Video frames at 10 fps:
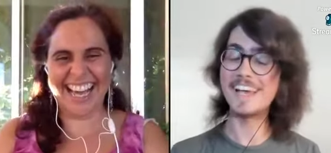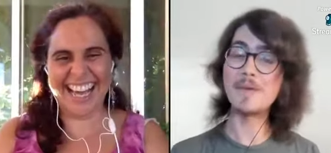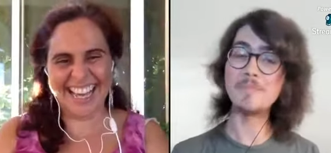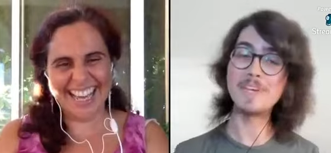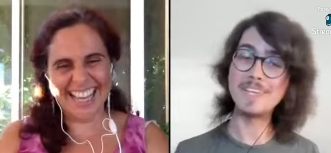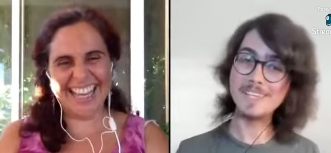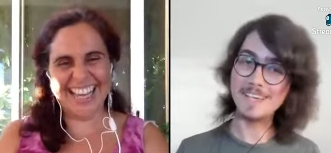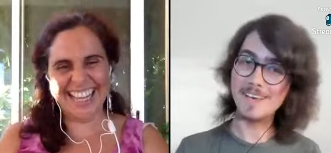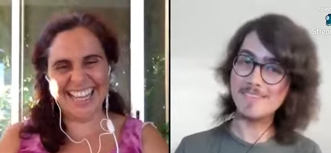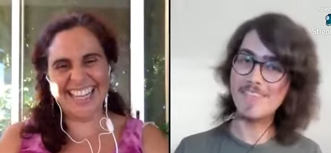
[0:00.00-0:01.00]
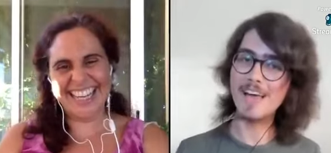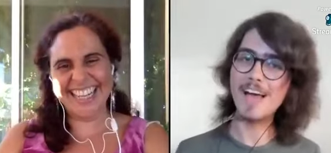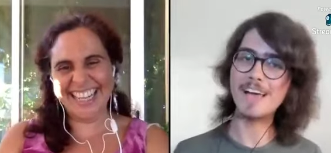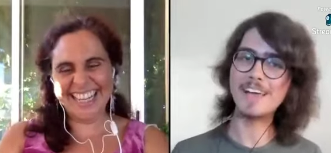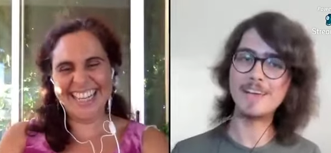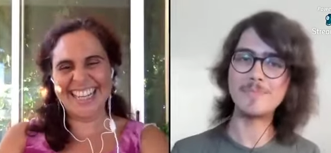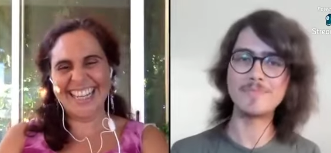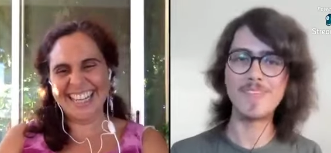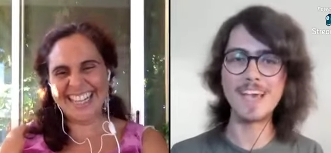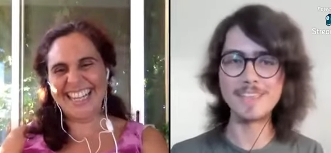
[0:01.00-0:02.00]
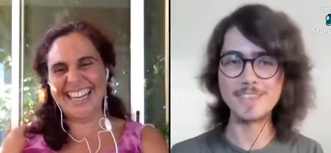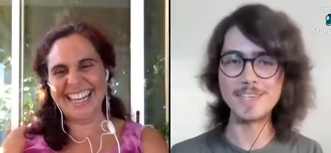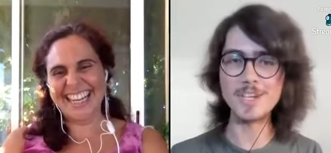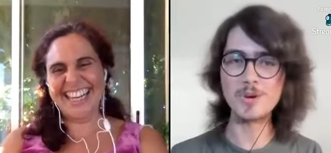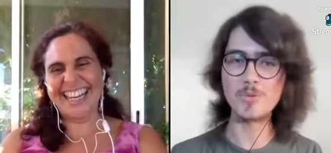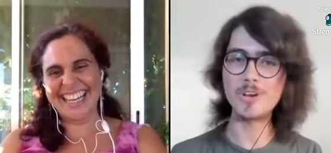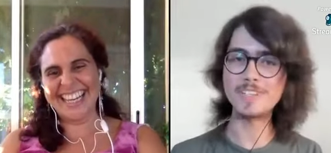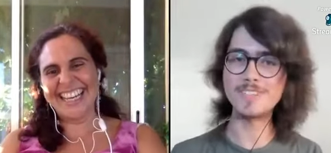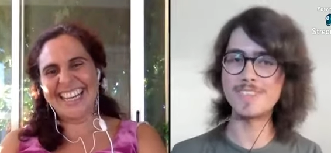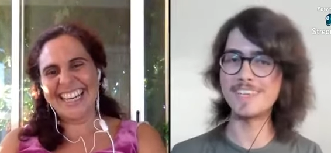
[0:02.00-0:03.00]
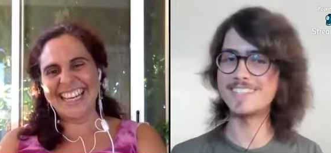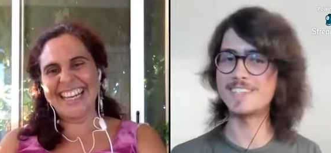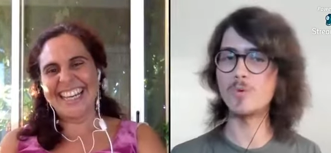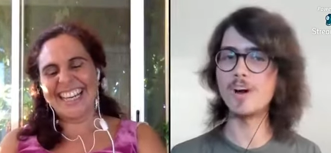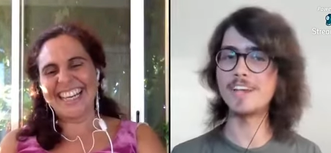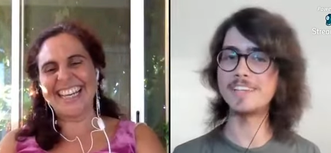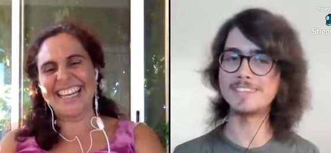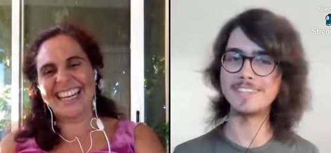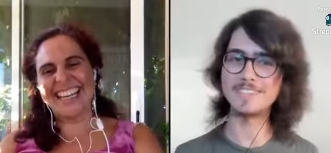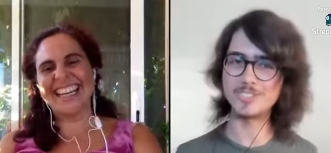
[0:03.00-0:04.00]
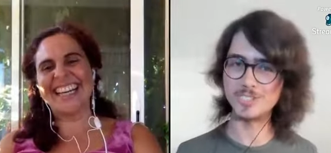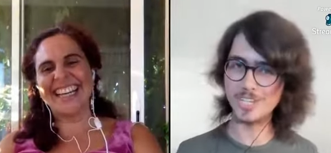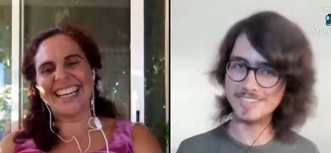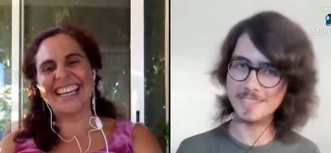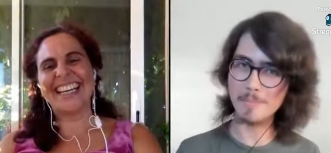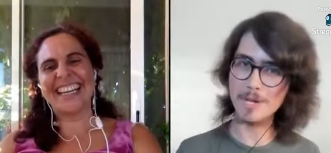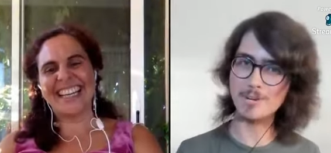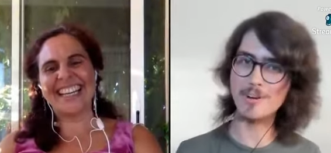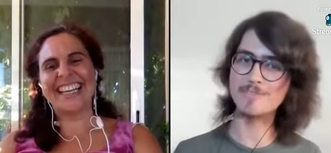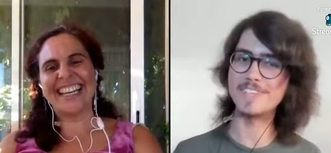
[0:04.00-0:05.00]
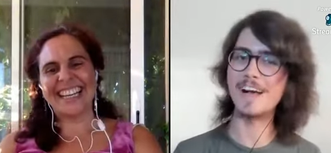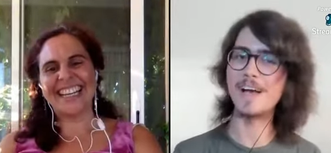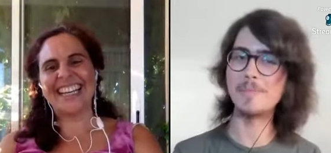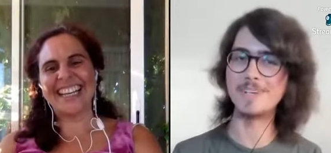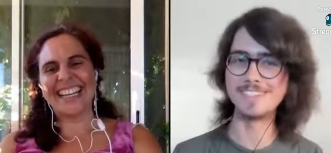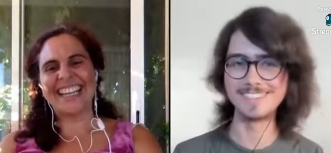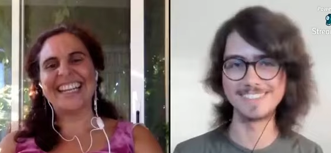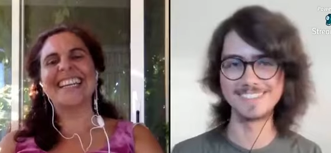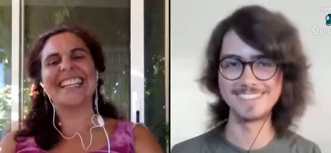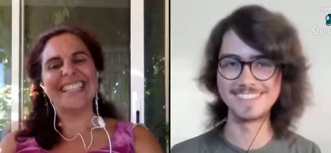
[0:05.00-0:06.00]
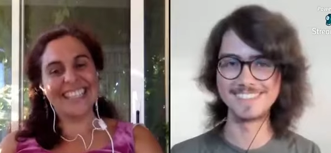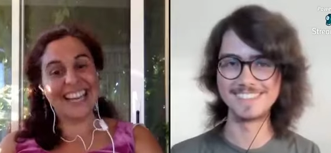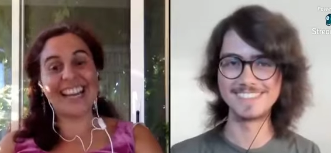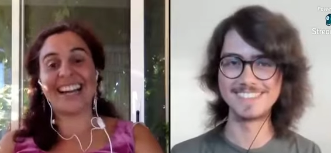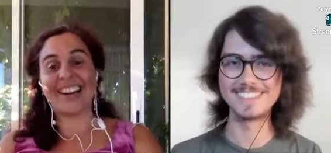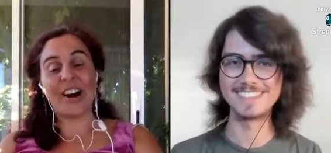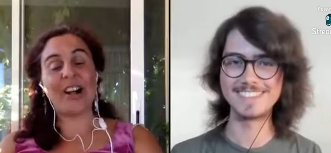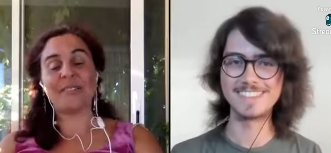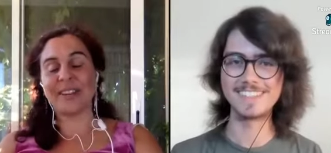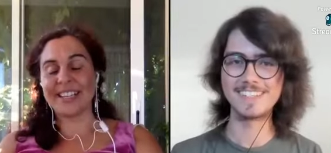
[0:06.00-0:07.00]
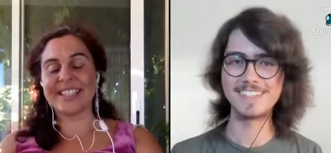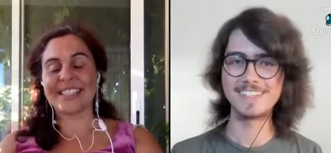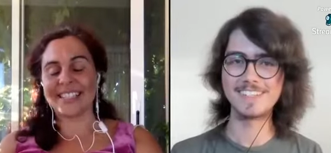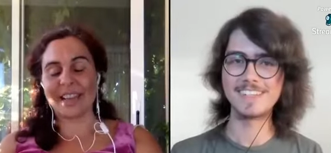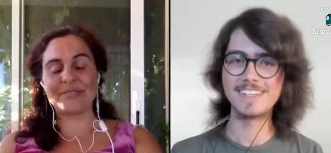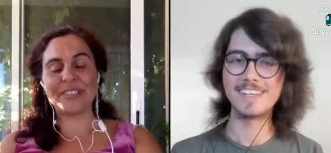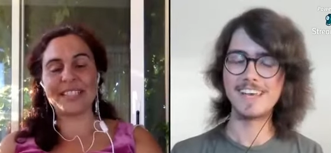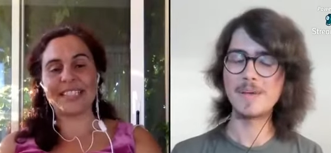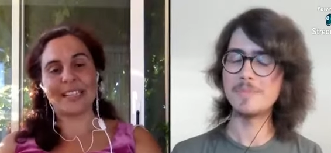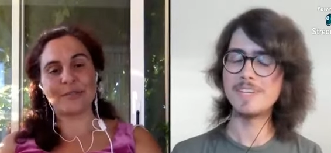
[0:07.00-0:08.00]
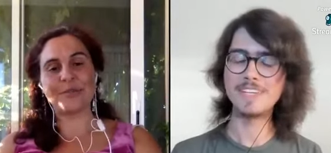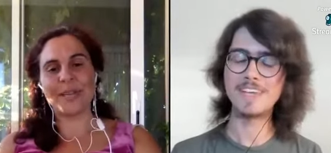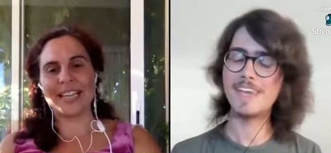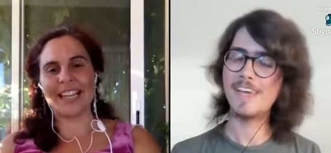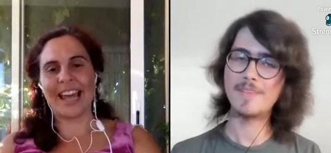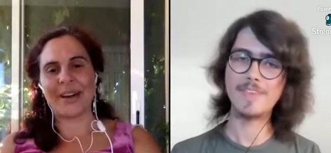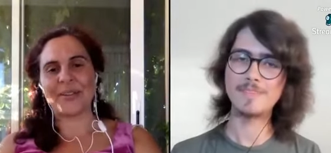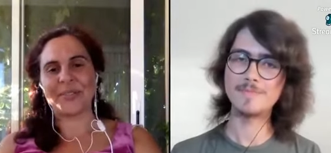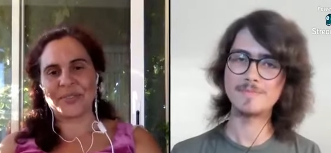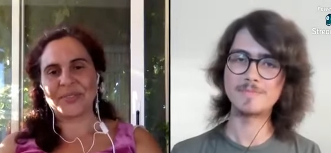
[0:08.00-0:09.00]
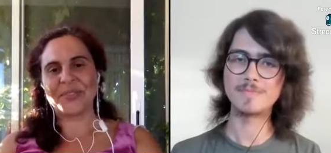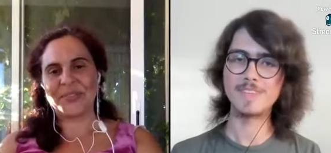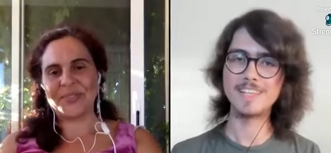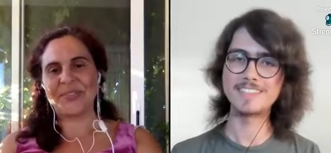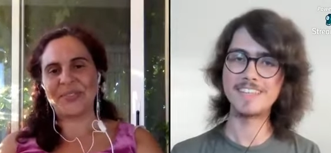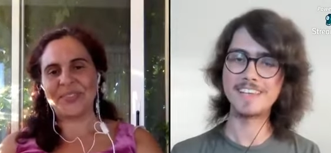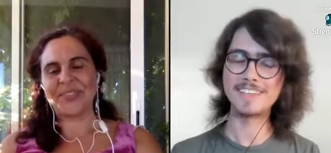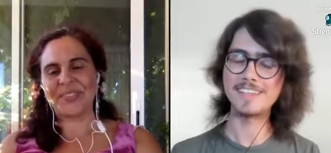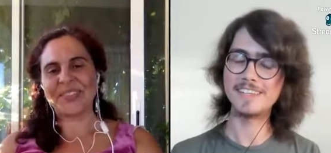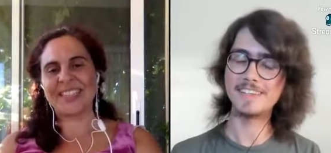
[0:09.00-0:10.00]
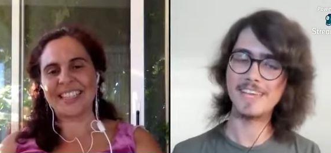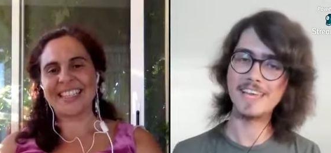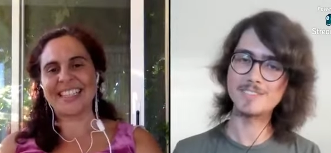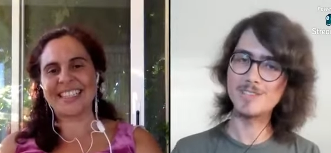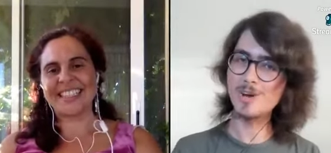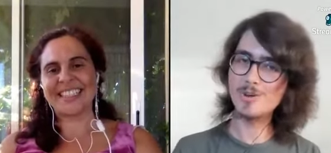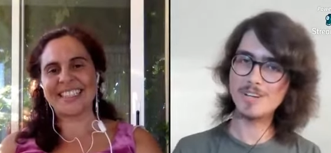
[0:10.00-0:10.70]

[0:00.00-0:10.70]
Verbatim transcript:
Speaker 1: I mean, I think great things await. It's just a matter of time.
Speaker 2: Yeah, always. Definitely,
Speaker 1: I mean, if we allow. Exactly. As long